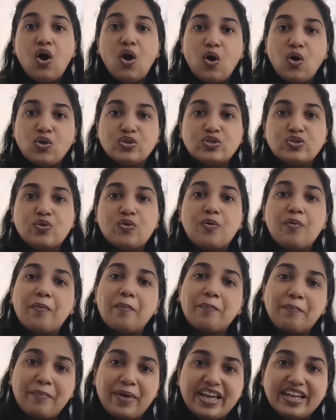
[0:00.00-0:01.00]
also
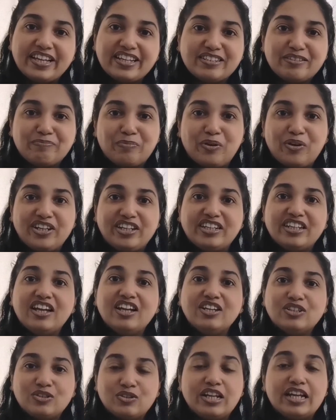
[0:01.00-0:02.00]
make it a point
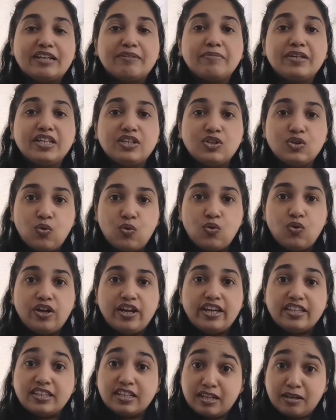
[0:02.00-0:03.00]
to let me know
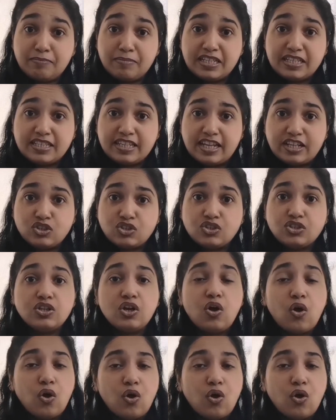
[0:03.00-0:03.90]
in the comment section,